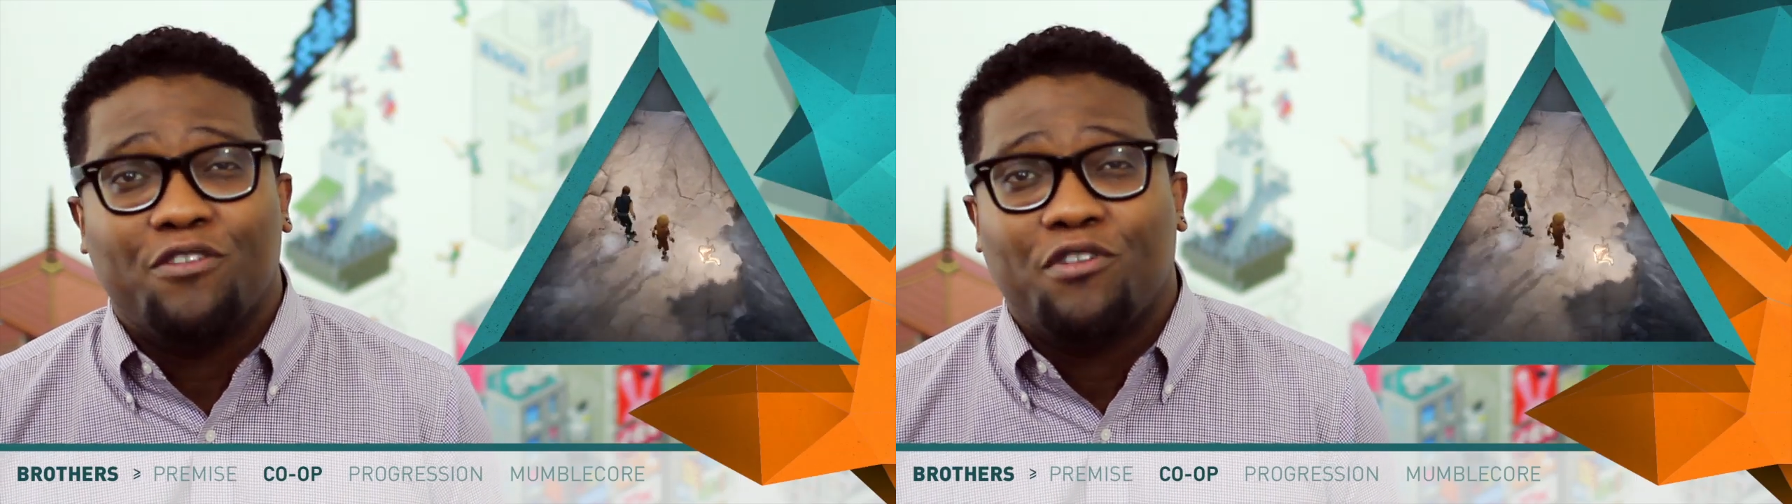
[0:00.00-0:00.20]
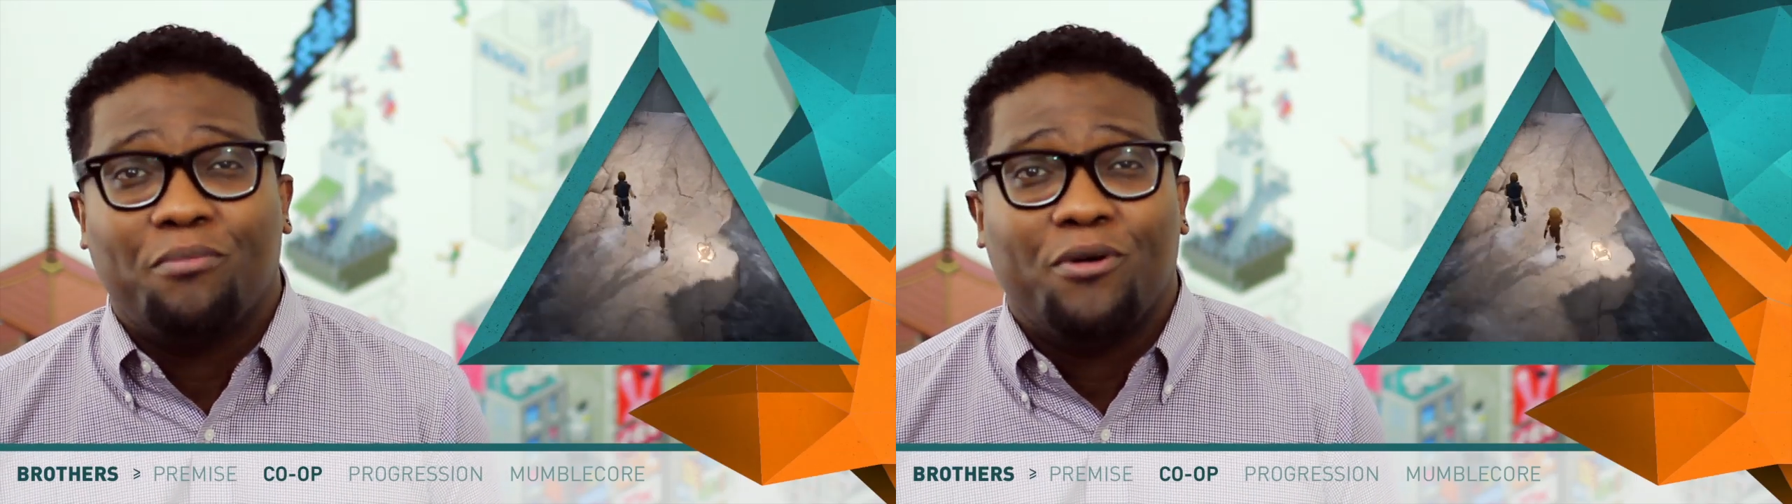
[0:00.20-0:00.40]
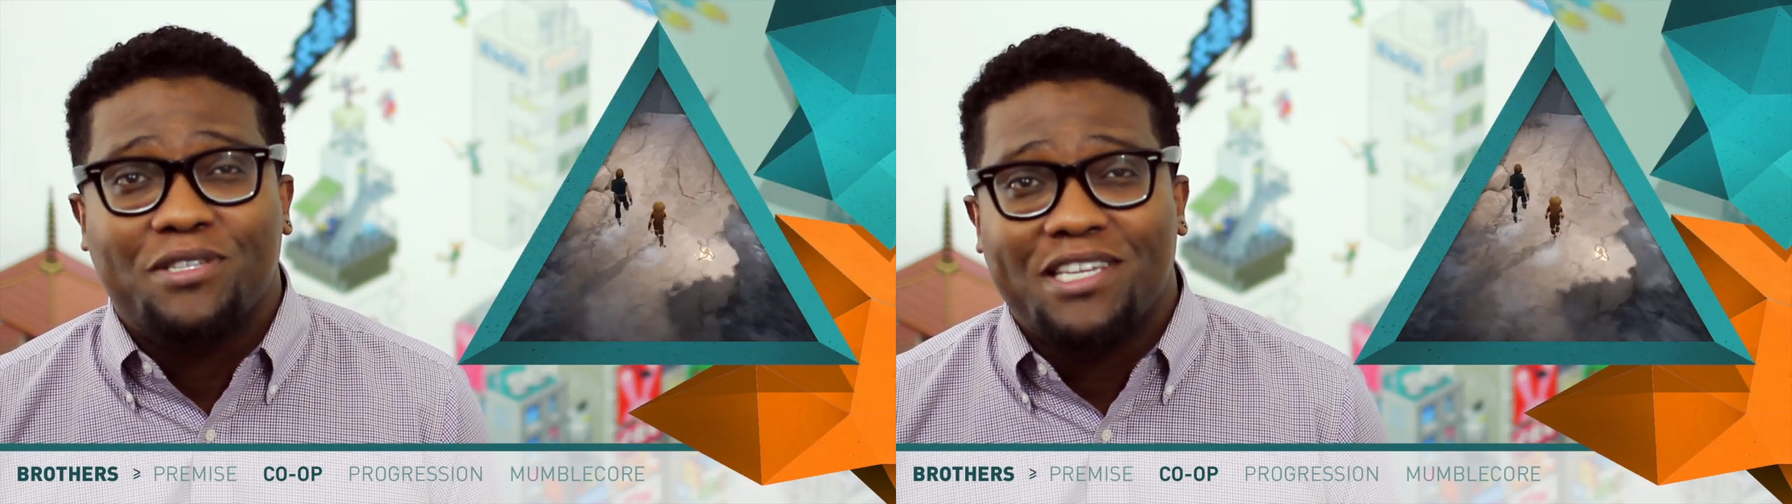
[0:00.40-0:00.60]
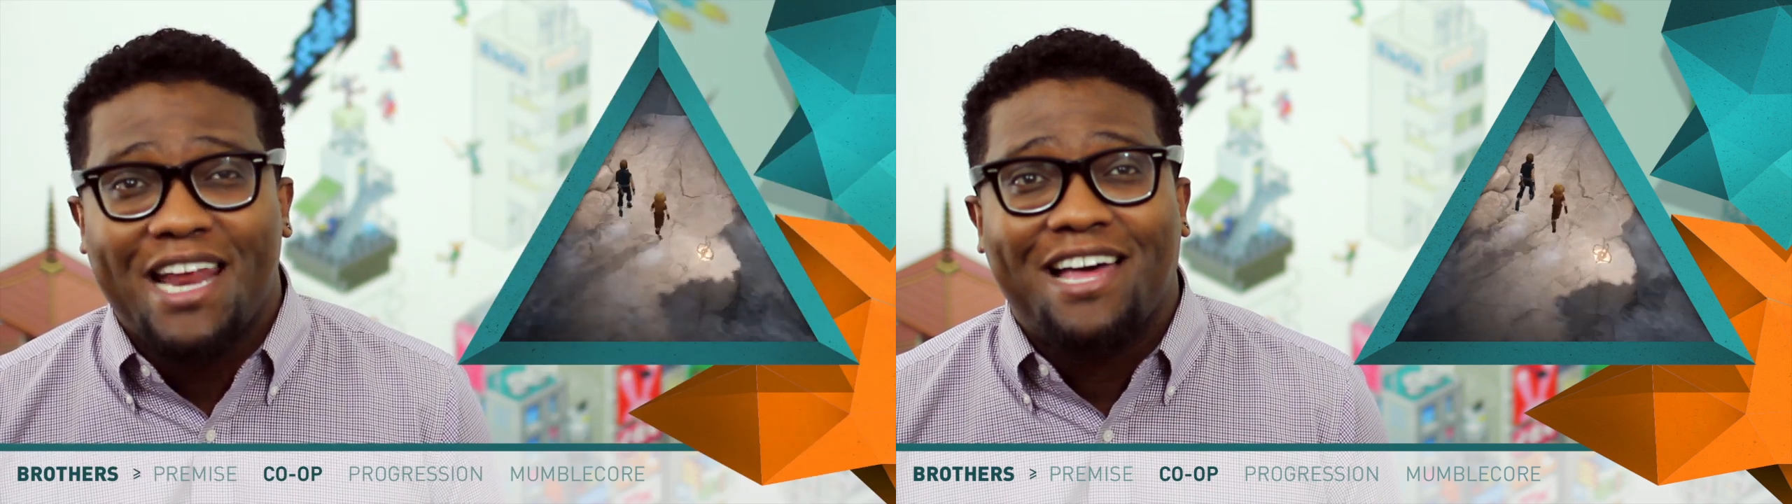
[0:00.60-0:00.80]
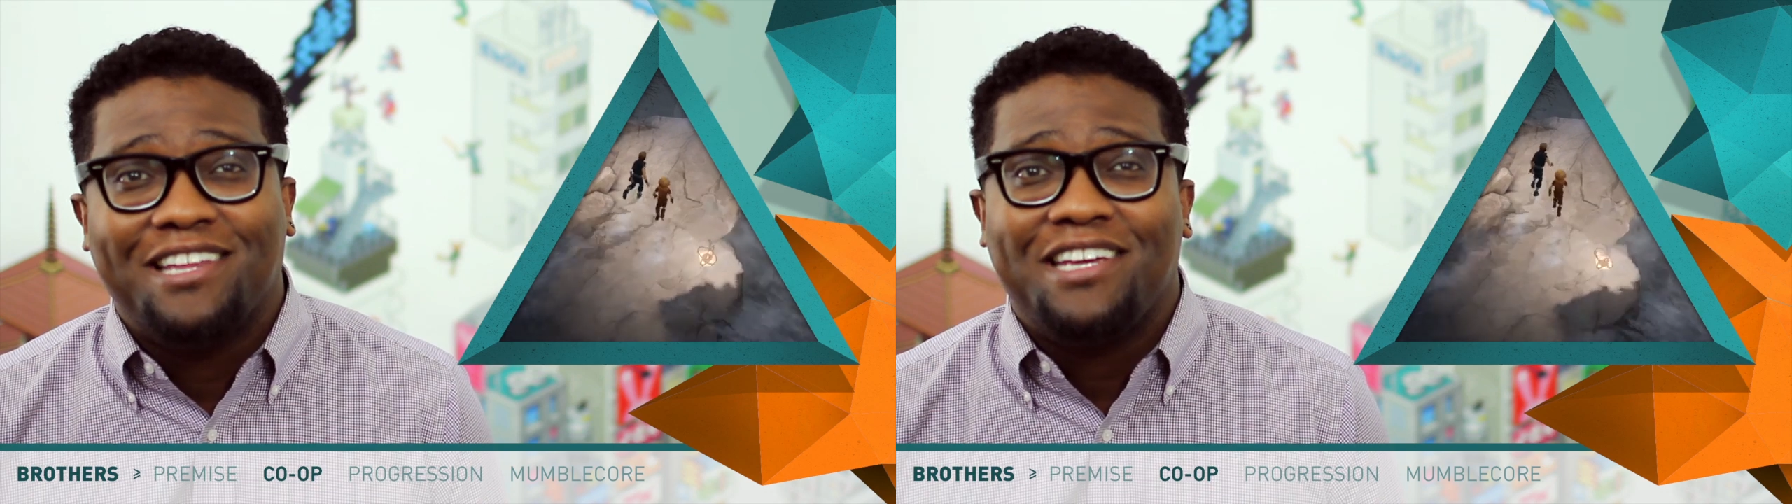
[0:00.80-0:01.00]
of our
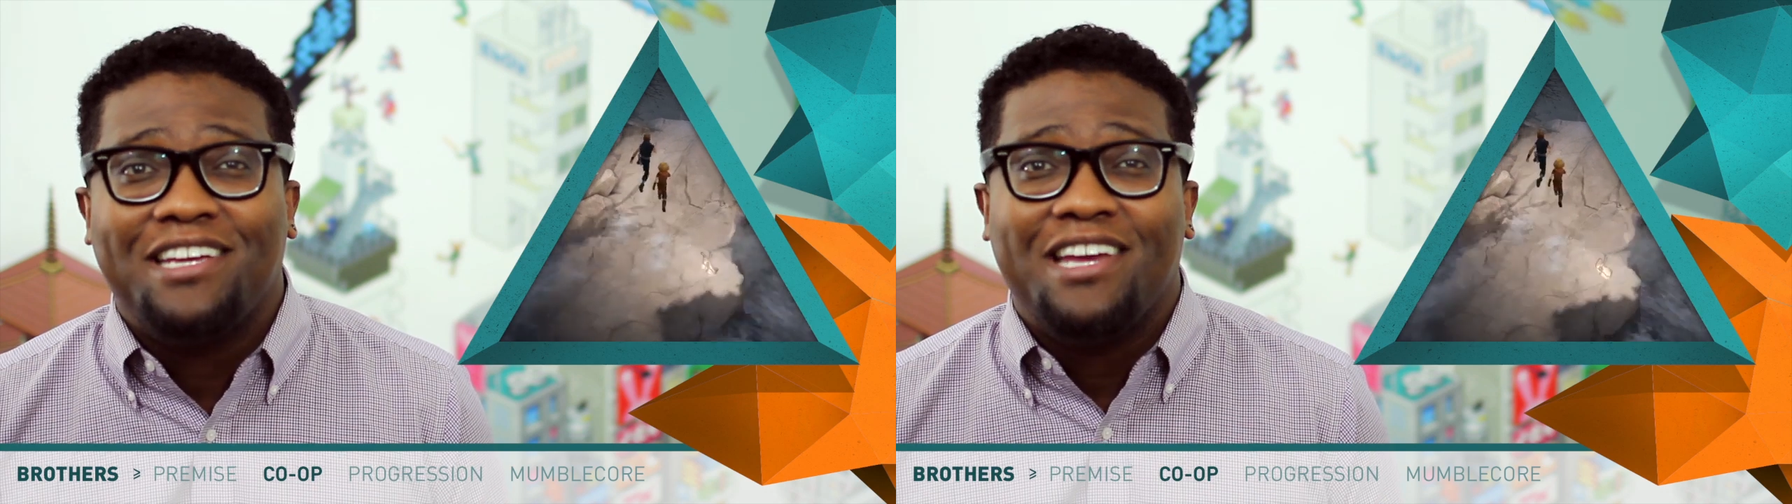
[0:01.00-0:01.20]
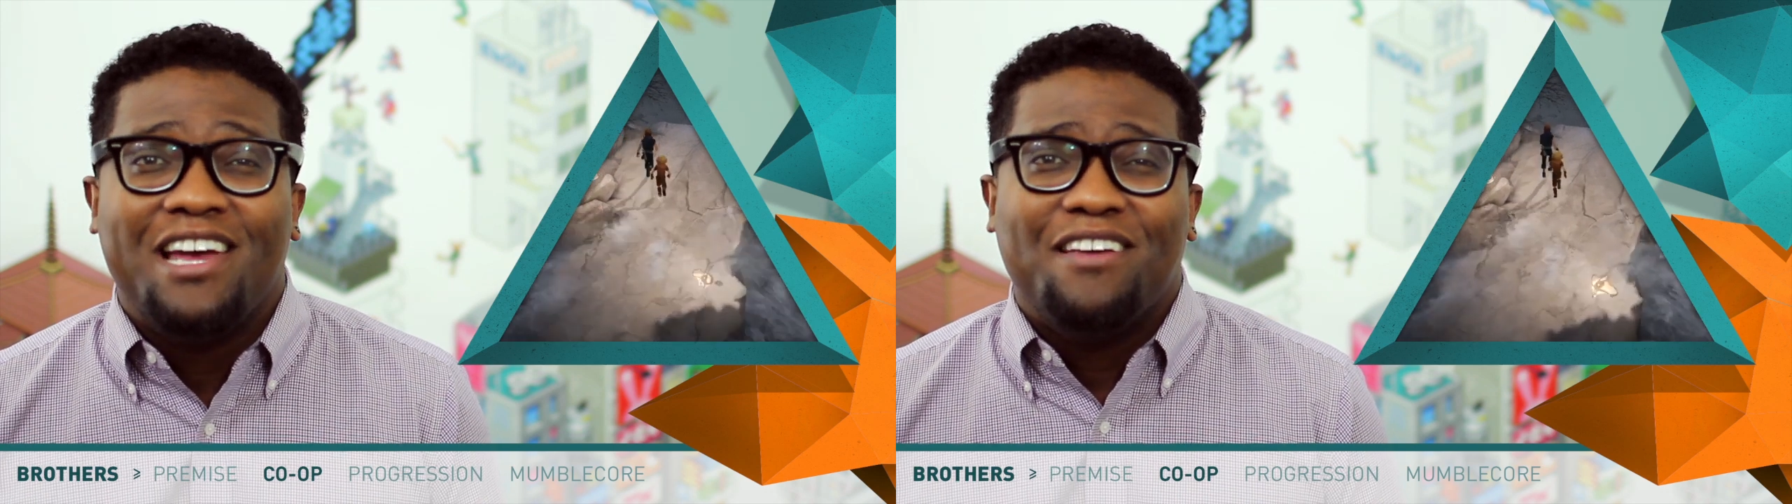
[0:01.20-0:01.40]
personality